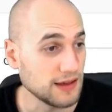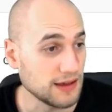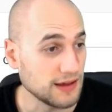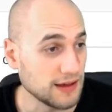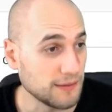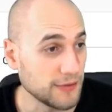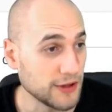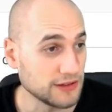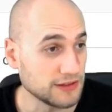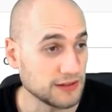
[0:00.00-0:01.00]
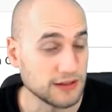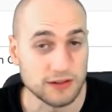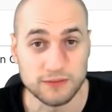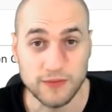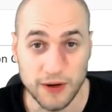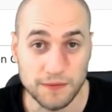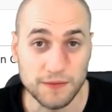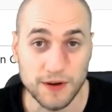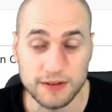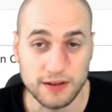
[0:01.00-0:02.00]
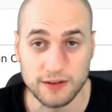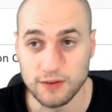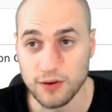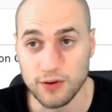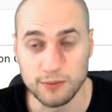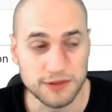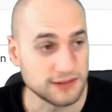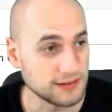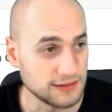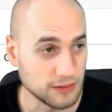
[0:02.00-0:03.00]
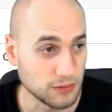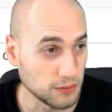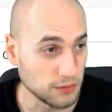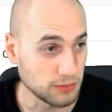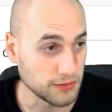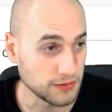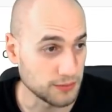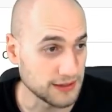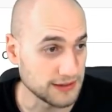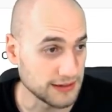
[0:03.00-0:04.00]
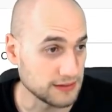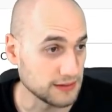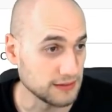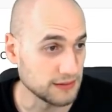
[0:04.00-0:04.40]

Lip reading: But in Firefox and in Chrome, this is all going to be detected.